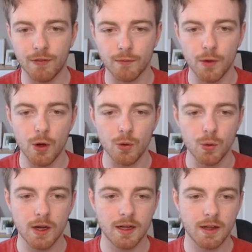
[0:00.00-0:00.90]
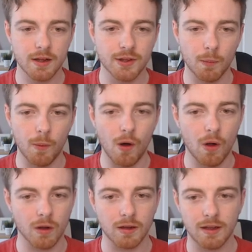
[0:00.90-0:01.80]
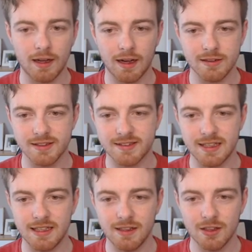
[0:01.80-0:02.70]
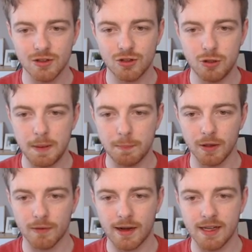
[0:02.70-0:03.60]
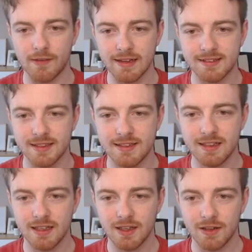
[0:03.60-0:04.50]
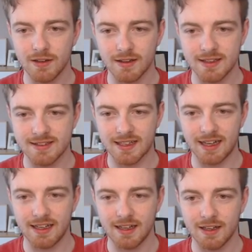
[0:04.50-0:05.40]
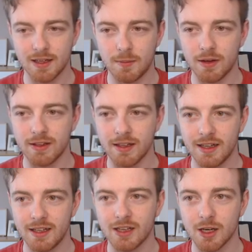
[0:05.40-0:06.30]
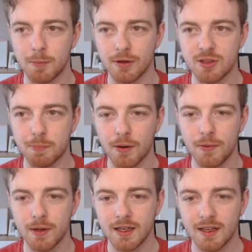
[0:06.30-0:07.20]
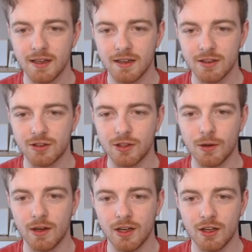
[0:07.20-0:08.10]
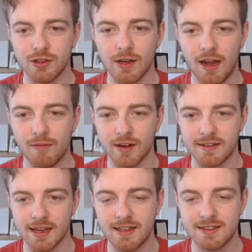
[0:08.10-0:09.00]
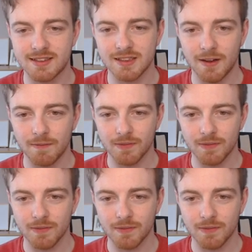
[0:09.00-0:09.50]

through the wall. As you can see, two people already arrested. We got this guy. Come on, are you gonna punch it, bro? Do you do you have what it takes?